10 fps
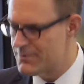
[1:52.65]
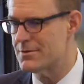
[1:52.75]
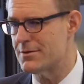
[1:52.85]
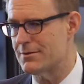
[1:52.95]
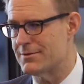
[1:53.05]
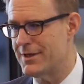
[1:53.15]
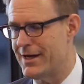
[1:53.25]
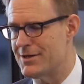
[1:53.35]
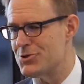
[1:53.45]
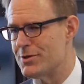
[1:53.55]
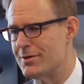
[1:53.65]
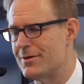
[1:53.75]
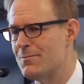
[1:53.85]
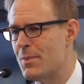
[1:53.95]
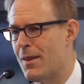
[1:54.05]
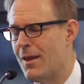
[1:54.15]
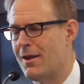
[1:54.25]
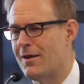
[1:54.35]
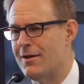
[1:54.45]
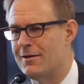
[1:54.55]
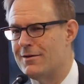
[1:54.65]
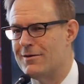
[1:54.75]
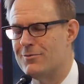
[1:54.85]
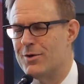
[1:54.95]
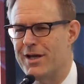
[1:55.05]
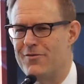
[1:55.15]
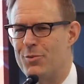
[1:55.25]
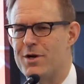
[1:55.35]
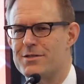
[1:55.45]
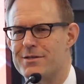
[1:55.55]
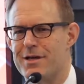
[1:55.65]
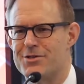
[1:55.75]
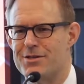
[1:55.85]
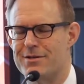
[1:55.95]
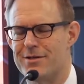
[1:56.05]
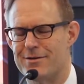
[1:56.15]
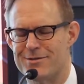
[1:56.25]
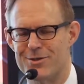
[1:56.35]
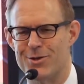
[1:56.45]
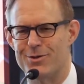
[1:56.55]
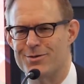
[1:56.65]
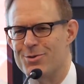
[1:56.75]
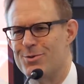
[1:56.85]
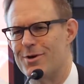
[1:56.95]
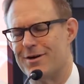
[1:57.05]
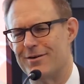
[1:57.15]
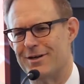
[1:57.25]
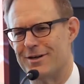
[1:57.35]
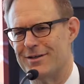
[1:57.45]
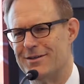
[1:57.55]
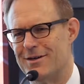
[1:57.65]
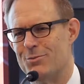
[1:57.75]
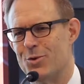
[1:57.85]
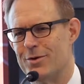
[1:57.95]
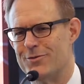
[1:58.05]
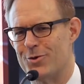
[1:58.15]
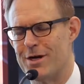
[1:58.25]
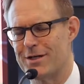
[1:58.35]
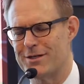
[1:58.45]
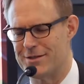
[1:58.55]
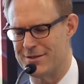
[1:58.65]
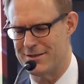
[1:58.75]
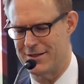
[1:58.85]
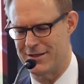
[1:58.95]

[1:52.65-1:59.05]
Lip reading: It's a little tangent. When I gave a presentation years ago to our board of directors,